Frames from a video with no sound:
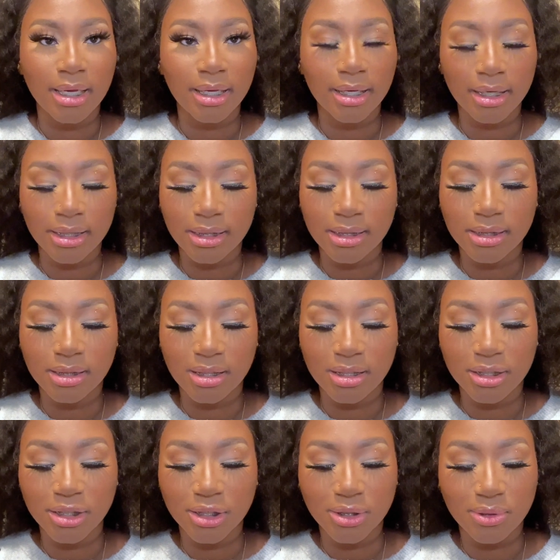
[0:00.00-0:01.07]
and it's gonna
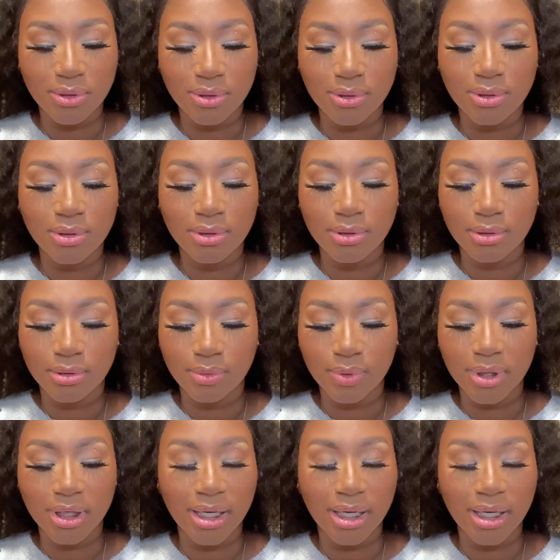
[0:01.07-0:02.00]
show when the